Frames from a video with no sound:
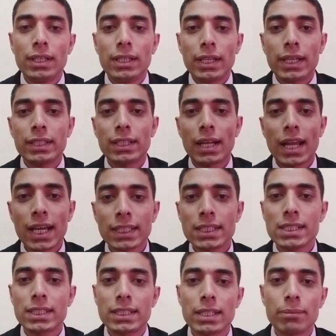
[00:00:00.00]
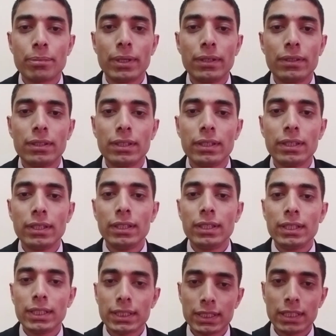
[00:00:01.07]
And the last step,
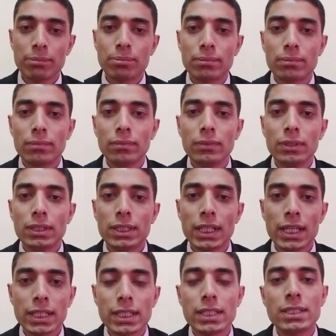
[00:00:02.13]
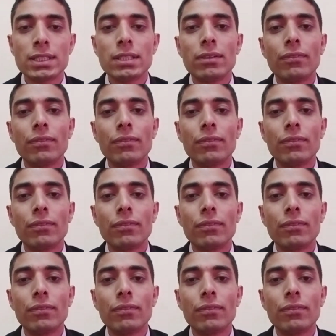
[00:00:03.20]
step 10, is